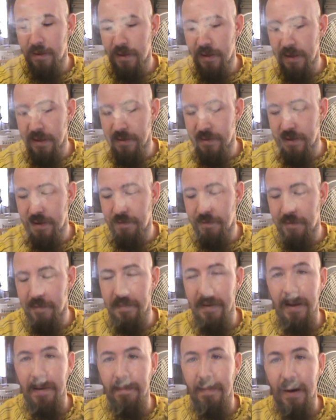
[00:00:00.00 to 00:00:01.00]
Like I said, for
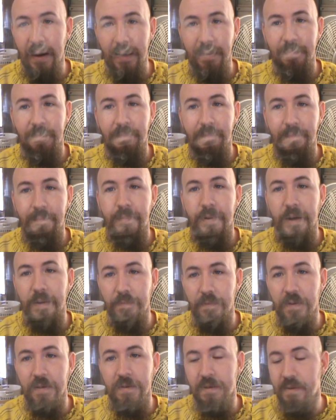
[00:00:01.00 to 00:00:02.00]
me, my
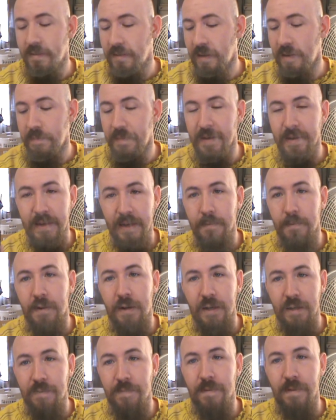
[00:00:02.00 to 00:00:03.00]
preference is going to be 10
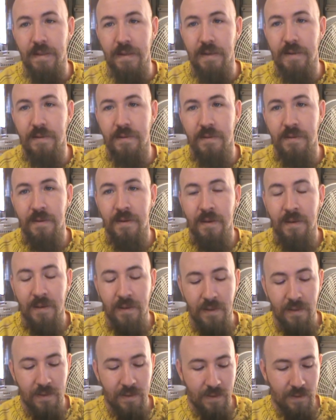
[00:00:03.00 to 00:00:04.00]
watts for this.
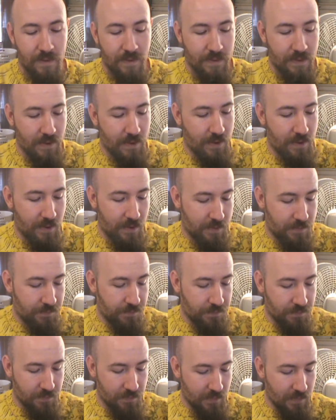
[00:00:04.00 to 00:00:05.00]

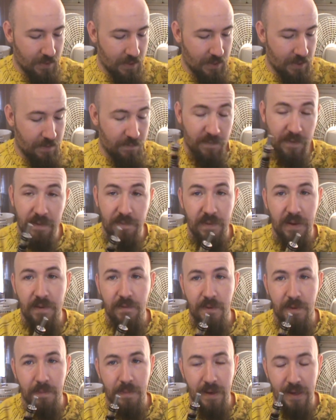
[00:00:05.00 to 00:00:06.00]
Yeah, 15
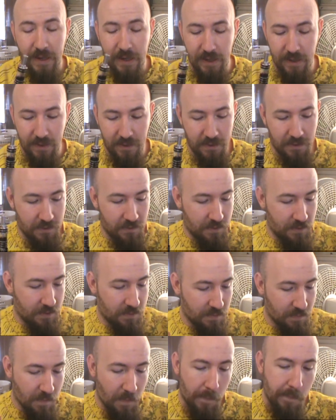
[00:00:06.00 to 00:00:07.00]
from my Cape 2
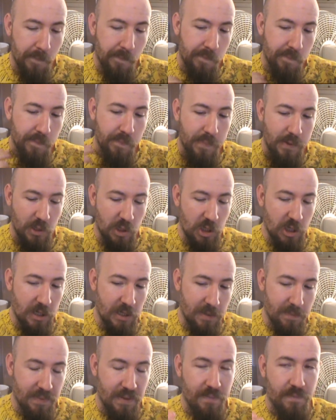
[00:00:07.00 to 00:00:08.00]
is pushing
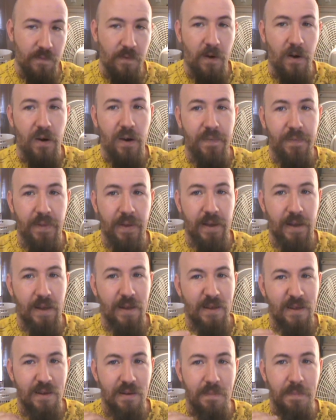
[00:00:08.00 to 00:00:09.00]
it a bit far. I think
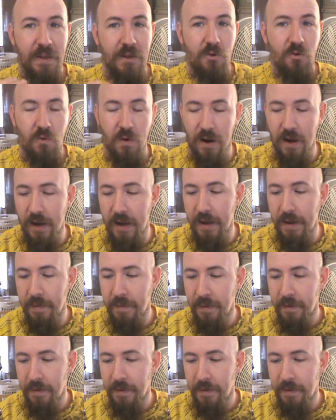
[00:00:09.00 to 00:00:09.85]
it's a bit dry.